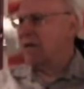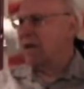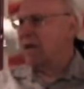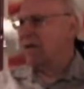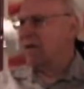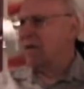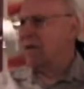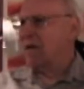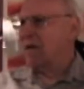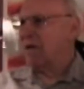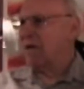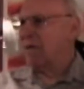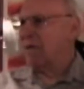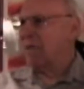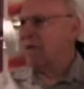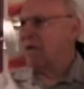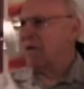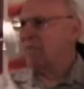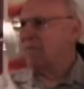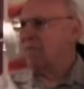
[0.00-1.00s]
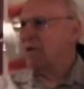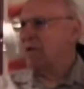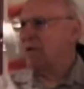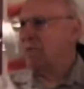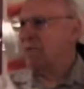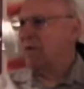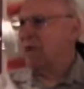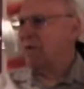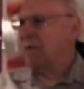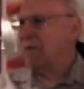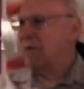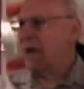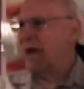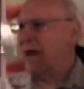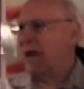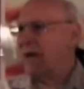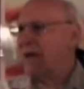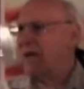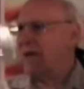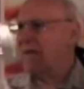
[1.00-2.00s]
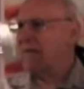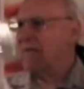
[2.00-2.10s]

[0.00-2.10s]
then uh, when we went back,